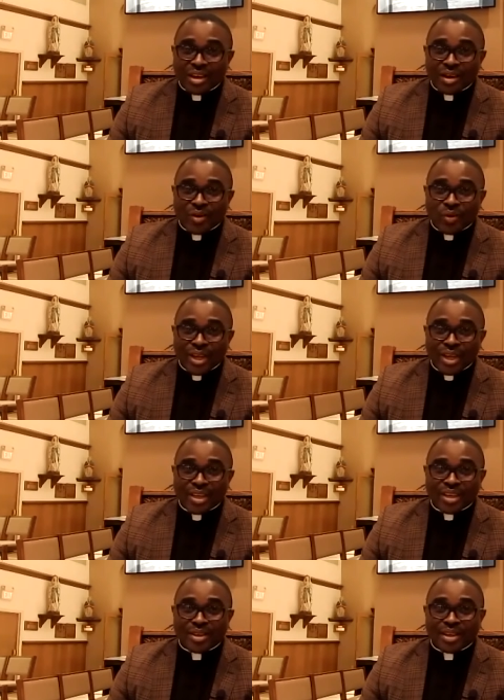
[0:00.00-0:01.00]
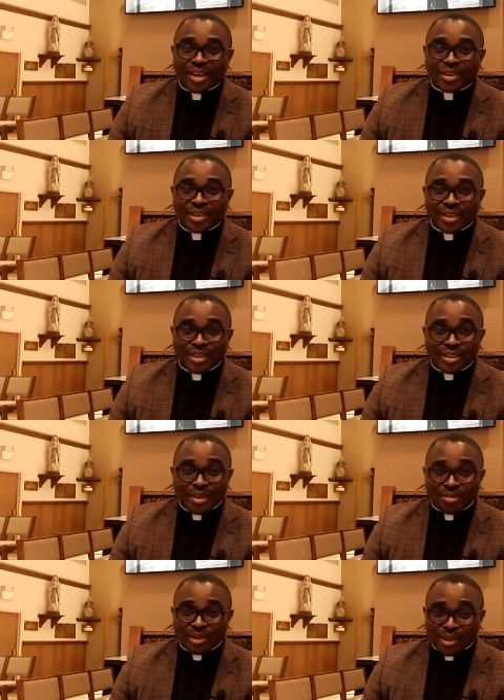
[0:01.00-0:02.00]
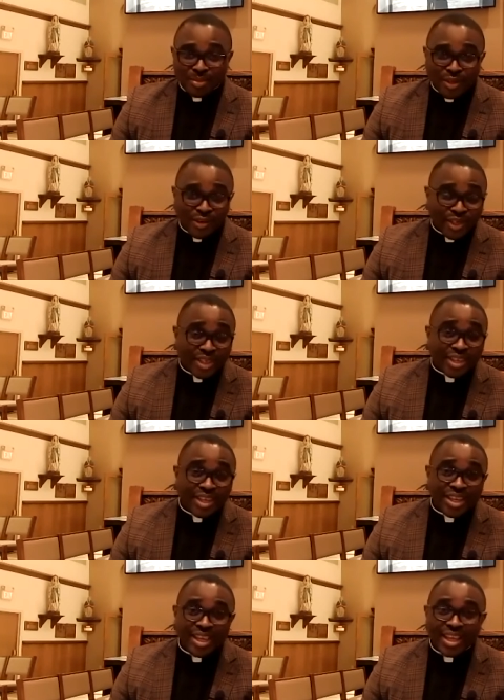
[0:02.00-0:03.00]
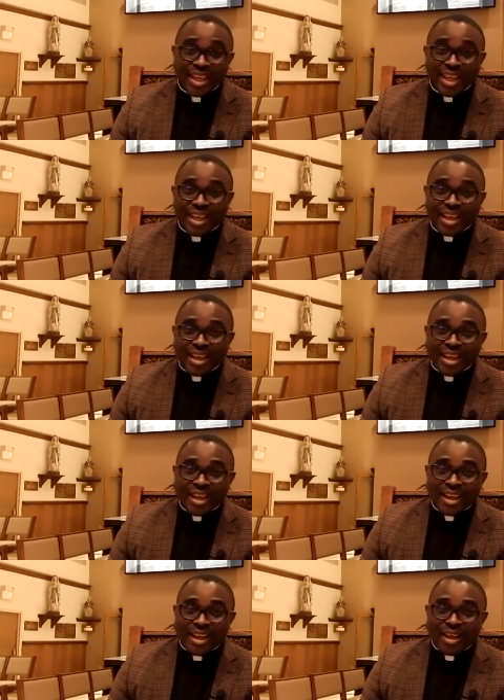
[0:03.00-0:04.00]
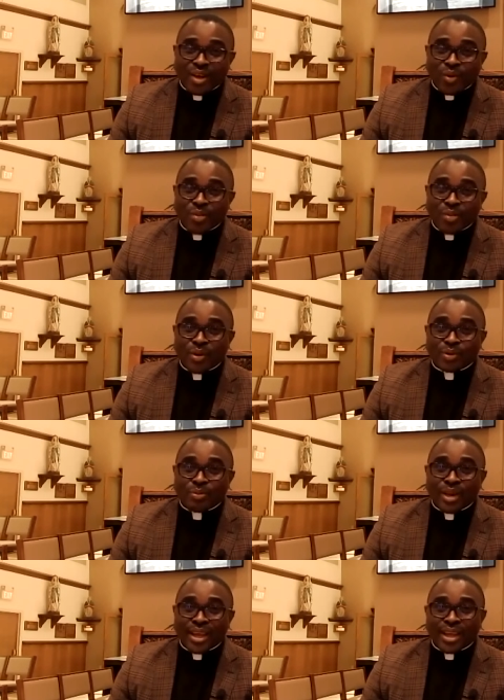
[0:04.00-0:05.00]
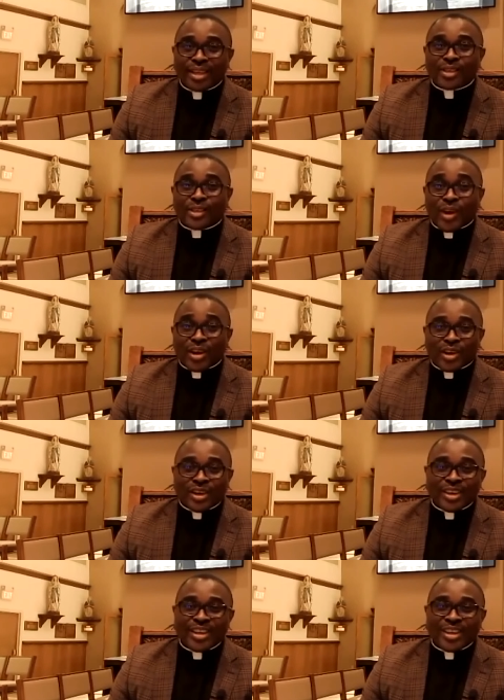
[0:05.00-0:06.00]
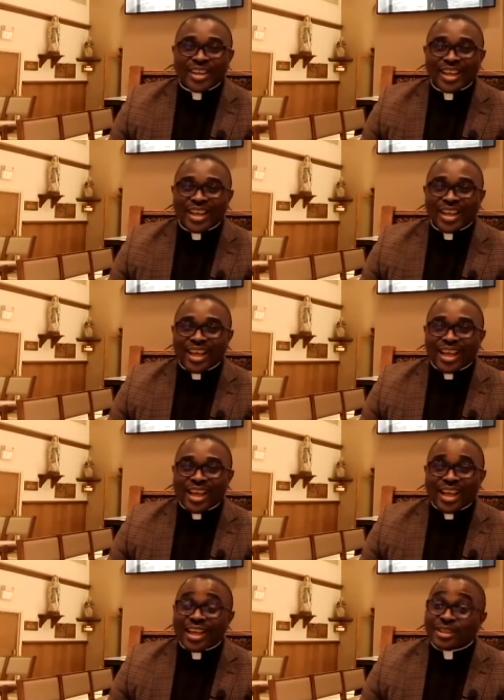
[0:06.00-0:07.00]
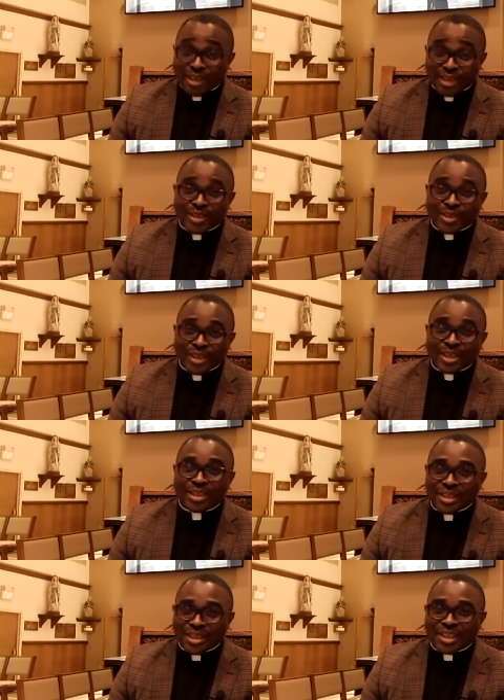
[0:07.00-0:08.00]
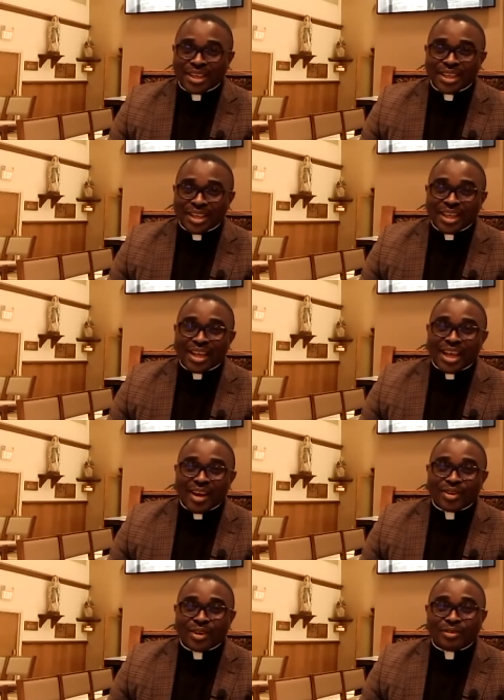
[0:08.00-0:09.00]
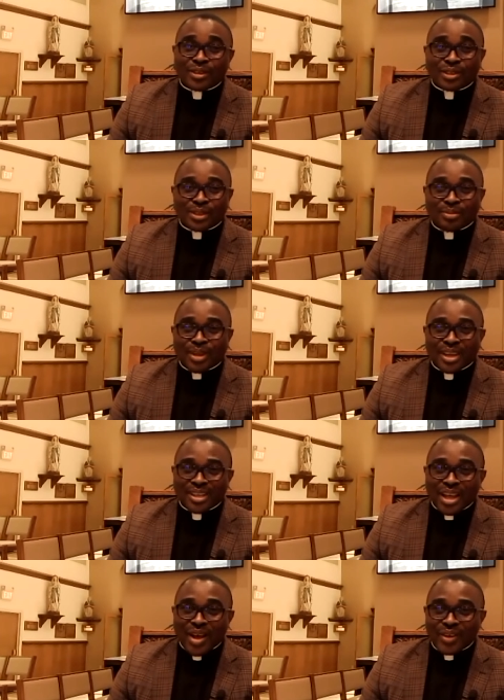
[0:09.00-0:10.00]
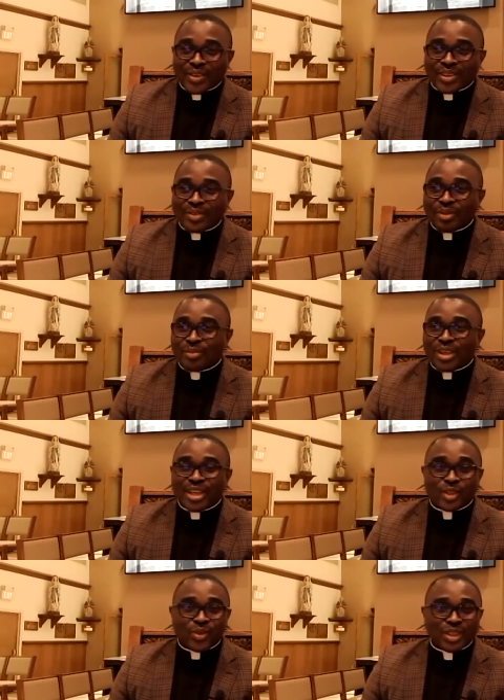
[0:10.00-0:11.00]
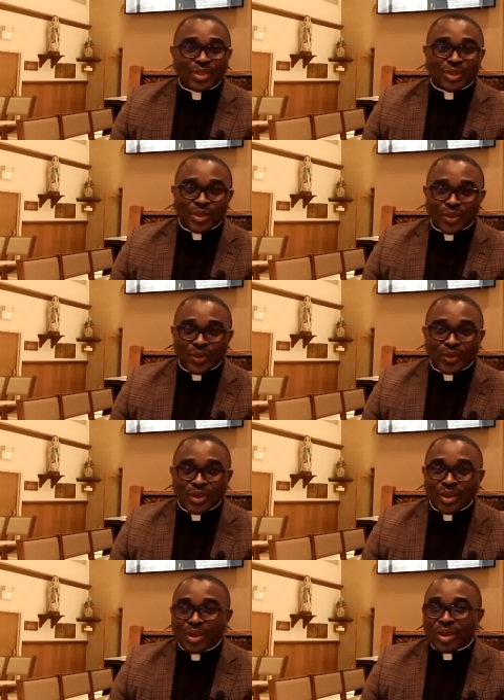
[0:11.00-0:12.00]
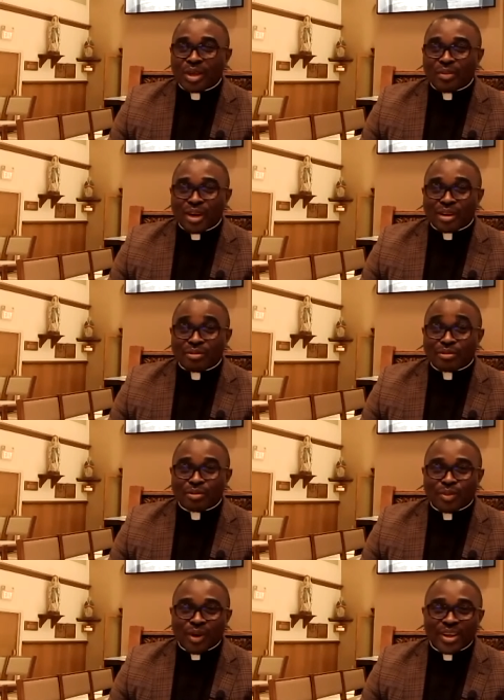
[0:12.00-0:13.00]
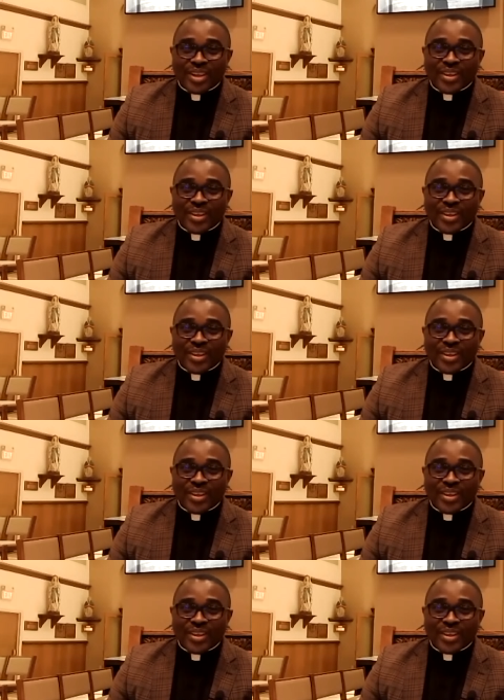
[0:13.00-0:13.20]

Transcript: Uh, we attended the same seminary. Uh, we both play soccer. He's very good. I don't know if he's still playing now. Maybe he switched to American football.